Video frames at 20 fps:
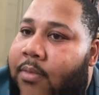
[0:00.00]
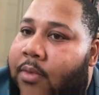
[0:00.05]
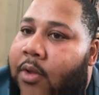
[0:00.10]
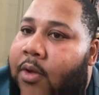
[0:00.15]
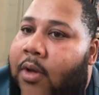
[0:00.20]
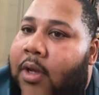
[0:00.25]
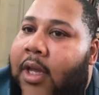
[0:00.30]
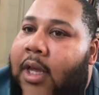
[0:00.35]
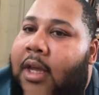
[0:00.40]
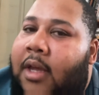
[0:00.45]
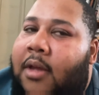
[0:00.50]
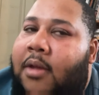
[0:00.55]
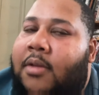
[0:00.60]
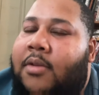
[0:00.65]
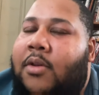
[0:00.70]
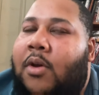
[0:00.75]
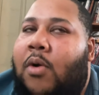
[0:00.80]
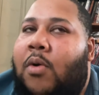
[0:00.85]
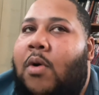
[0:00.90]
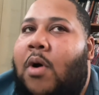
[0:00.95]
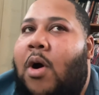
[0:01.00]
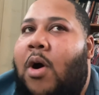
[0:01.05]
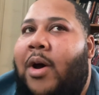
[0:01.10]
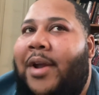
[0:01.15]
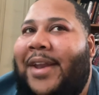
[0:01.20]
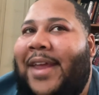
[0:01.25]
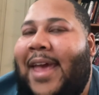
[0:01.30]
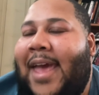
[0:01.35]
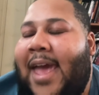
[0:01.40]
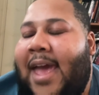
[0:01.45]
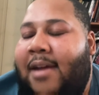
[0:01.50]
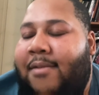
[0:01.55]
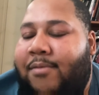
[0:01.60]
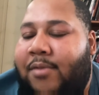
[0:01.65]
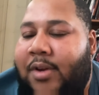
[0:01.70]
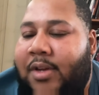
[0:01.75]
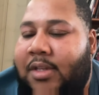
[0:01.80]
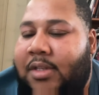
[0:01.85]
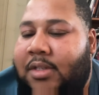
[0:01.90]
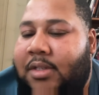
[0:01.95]
Okay, so on
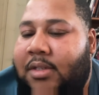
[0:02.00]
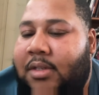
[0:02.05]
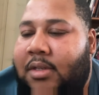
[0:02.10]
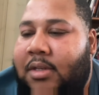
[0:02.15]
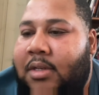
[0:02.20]
average,